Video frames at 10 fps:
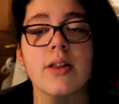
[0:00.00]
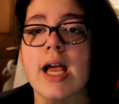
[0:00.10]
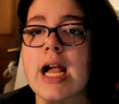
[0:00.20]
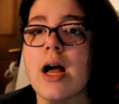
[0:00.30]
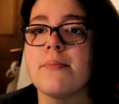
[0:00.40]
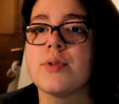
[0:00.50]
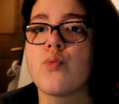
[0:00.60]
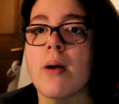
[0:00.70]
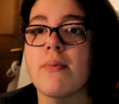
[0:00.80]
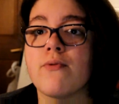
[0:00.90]
that comes
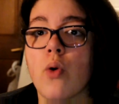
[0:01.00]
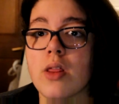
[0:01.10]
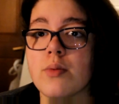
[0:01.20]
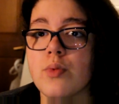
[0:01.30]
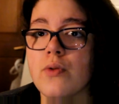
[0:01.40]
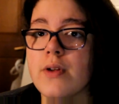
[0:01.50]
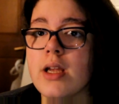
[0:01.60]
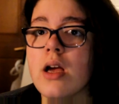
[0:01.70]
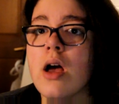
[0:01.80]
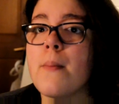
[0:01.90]
right before the
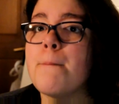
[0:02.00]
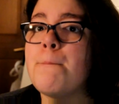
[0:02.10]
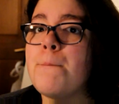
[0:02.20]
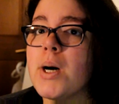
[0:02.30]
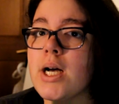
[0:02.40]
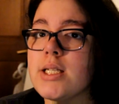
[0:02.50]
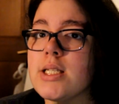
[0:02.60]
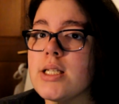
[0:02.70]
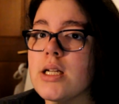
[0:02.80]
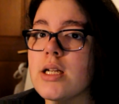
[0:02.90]
movie,
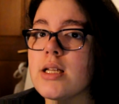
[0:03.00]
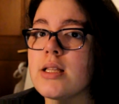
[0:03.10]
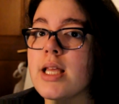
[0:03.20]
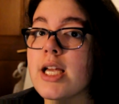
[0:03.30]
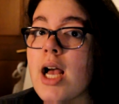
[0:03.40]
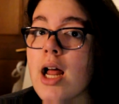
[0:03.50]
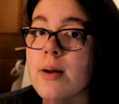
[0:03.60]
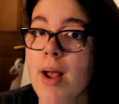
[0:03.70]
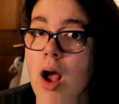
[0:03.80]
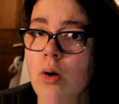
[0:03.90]
but they cut
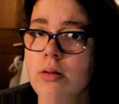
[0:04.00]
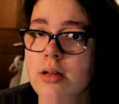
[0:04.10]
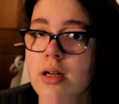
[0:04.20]
him out.